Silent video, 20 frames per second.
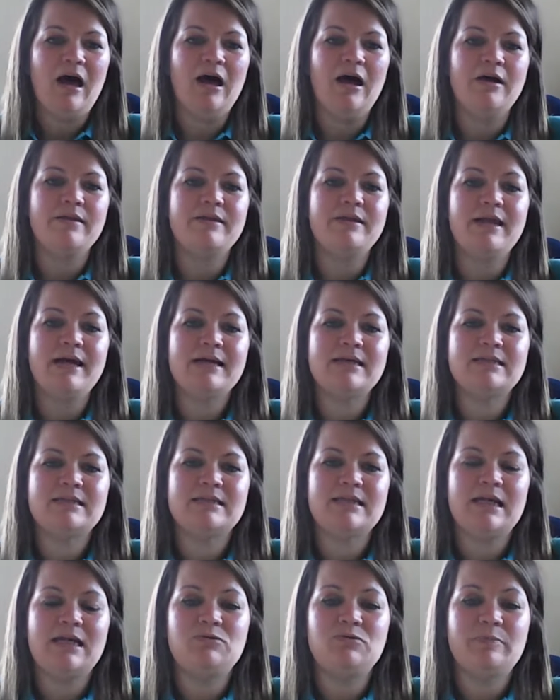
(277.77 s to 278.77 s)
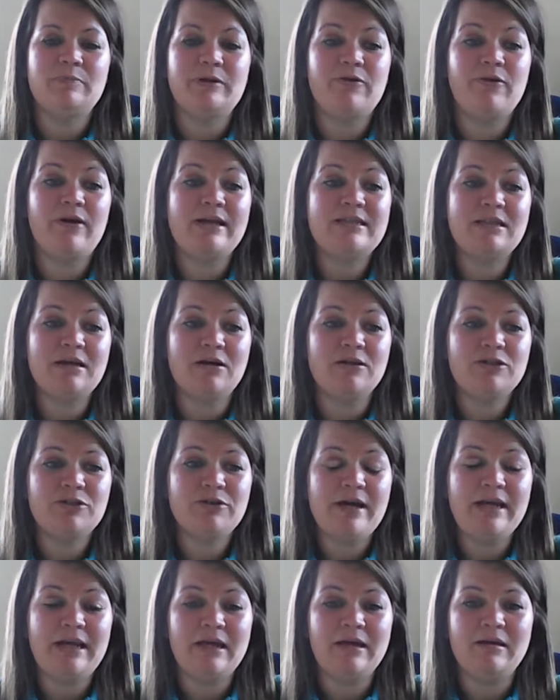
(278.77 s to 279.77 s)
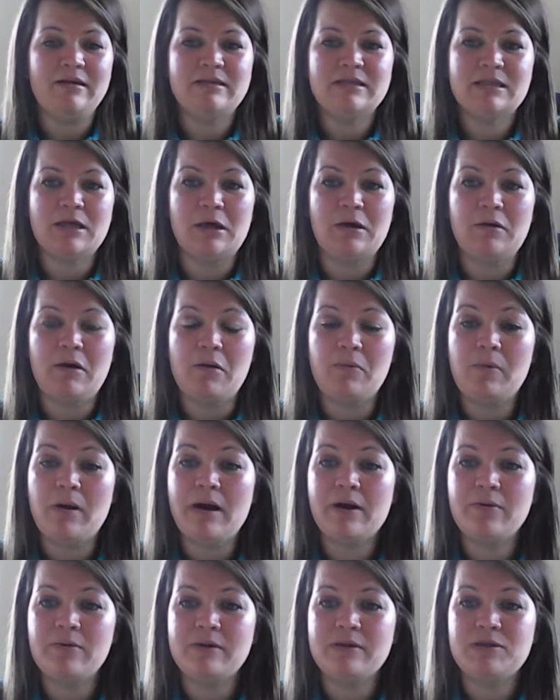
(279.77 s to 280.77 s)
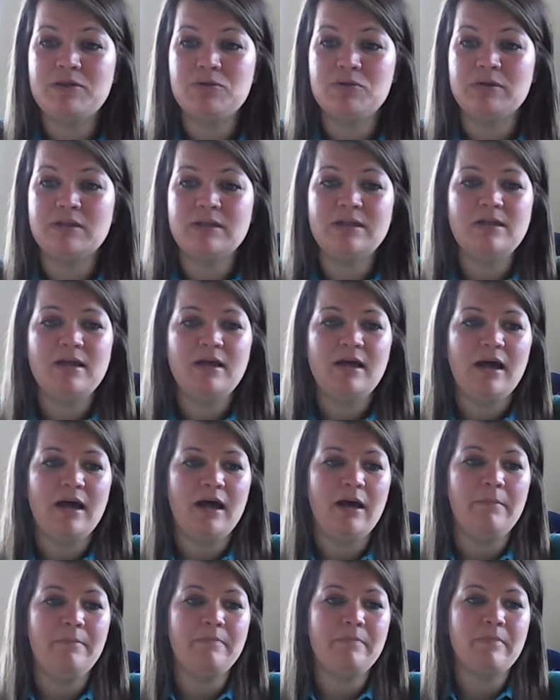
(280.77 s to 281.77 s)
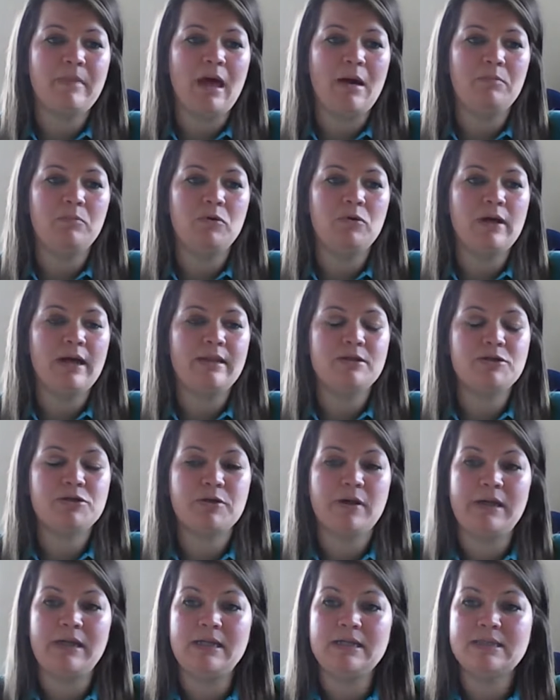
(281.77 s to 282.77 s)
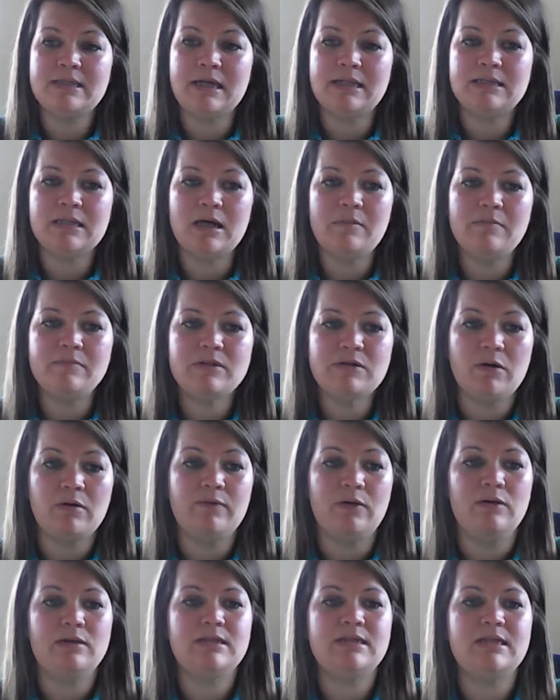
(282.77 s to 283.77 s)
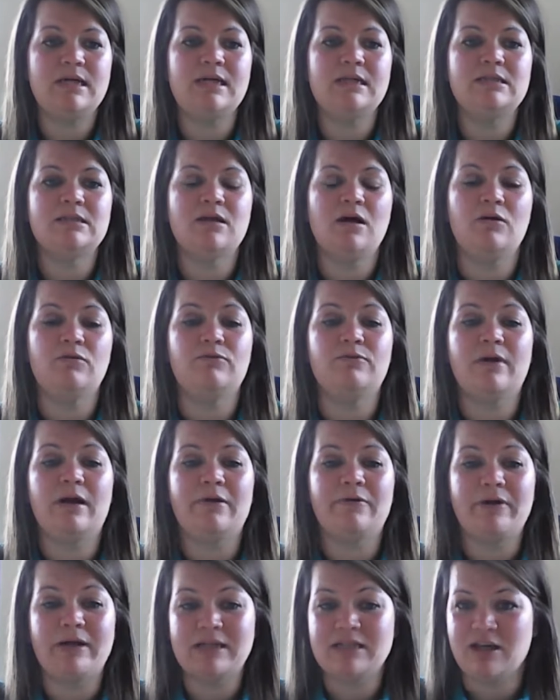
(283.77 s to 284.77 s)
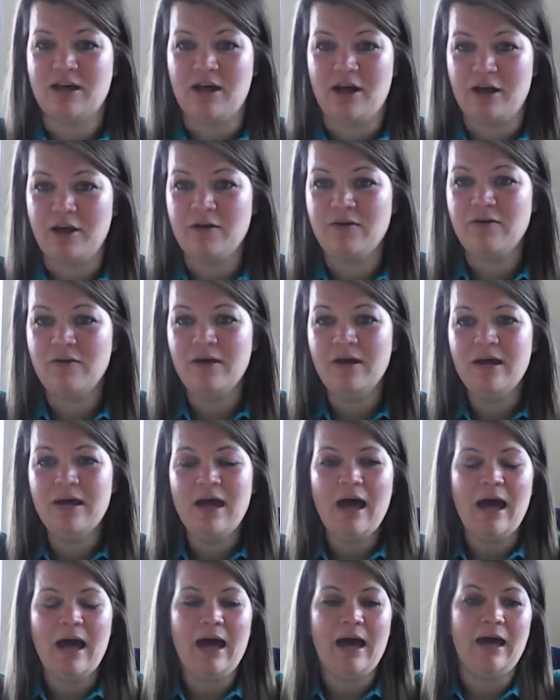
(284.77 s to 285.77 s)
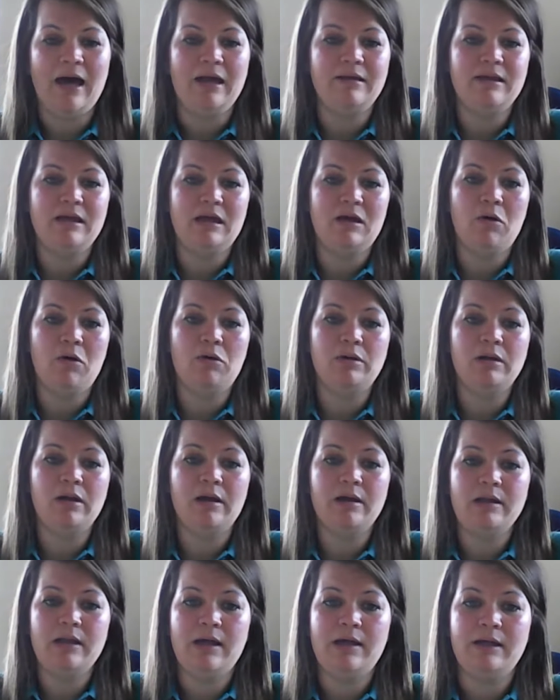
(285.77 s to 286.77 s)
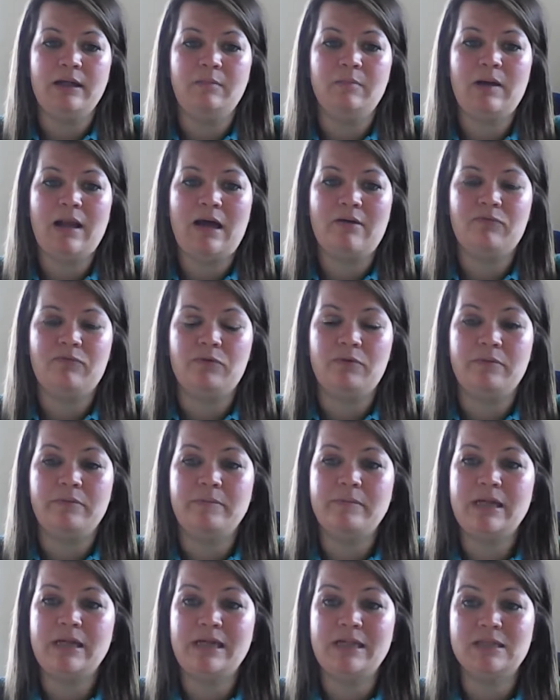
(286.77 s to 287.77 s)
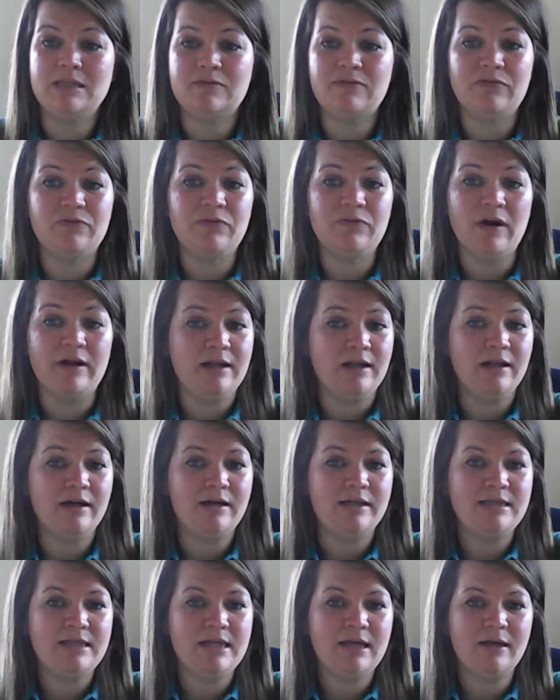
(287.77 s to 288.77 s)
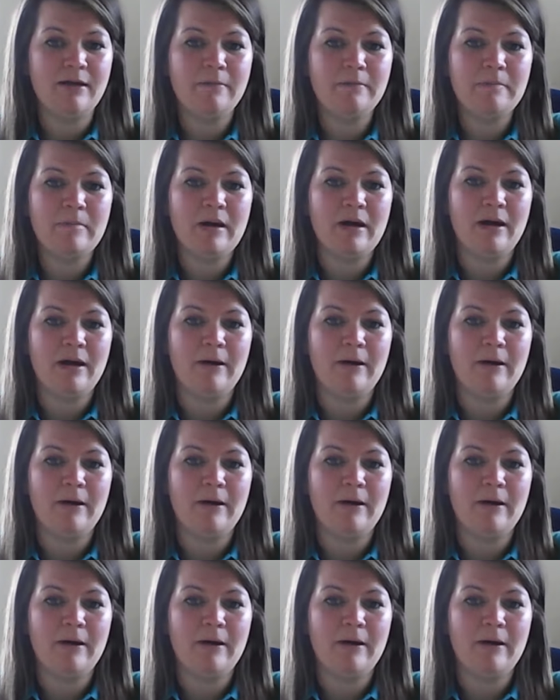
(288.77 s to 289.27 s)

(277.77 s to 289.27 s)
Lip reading: the next stage will be creating our training. So I'll work with Jordan and we'll get the training set up. So our volunteers are raring to go and the online learning platform needs finalising